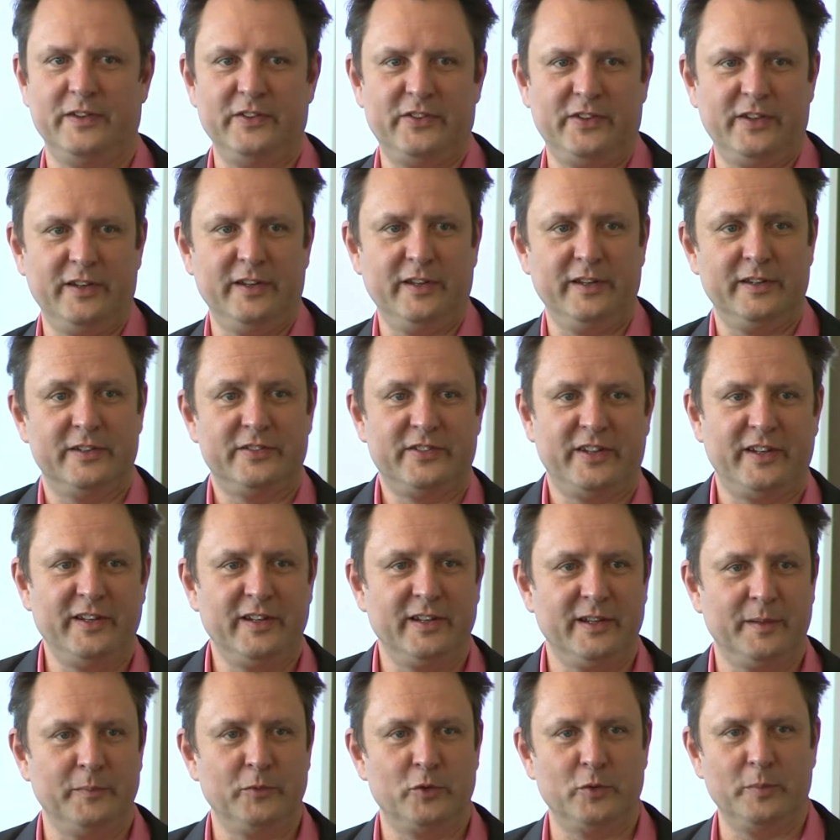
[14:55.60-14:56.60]
and
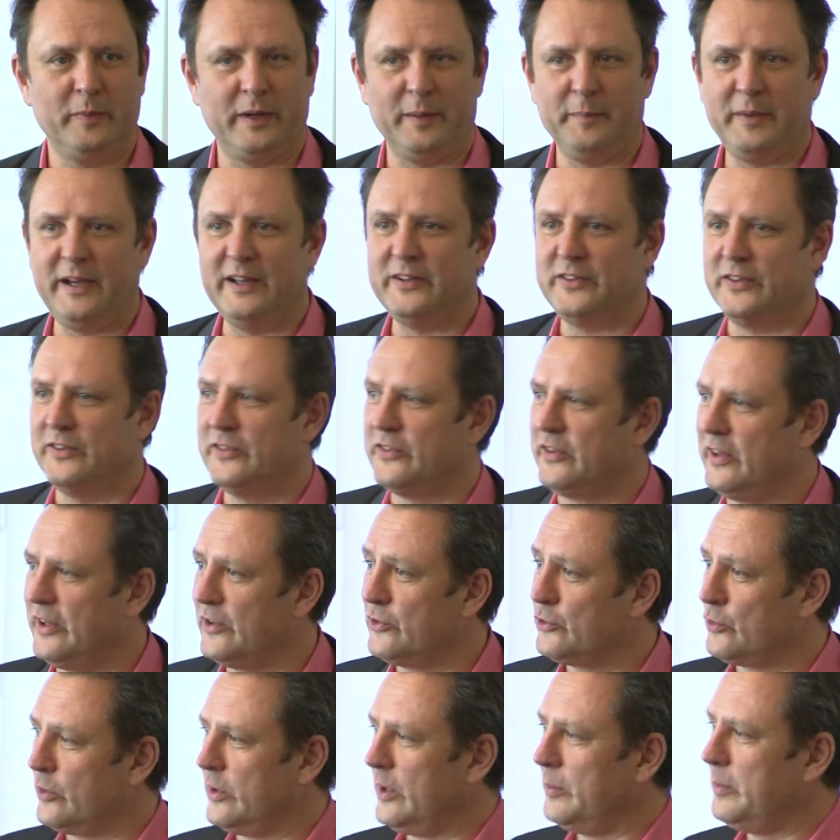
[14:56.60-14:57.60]
sending them to my mates and saying,
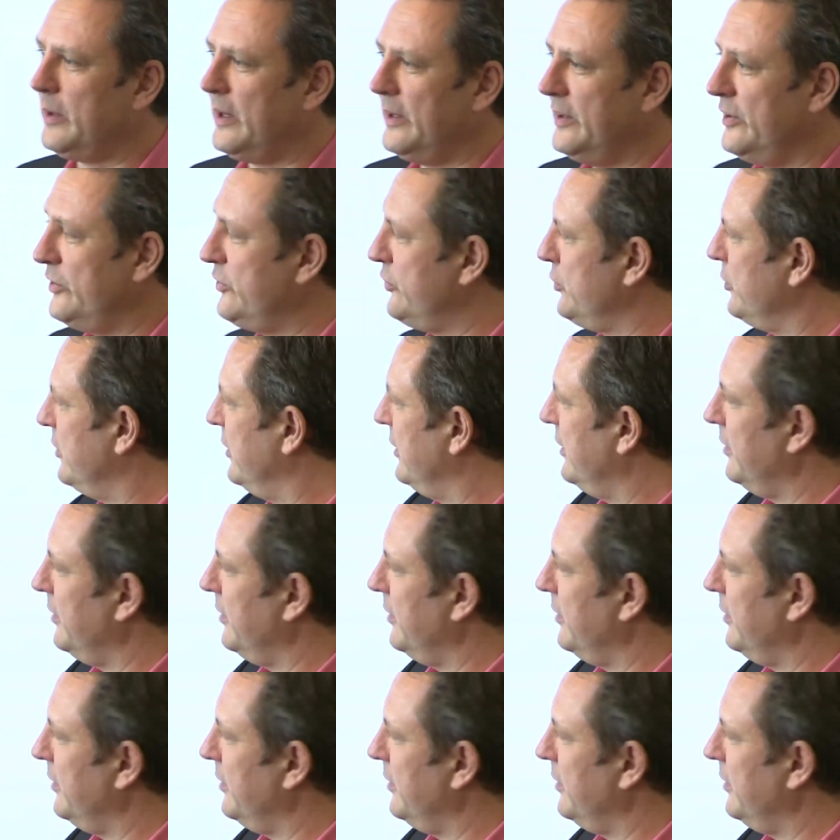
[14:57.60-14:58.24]
should I buy this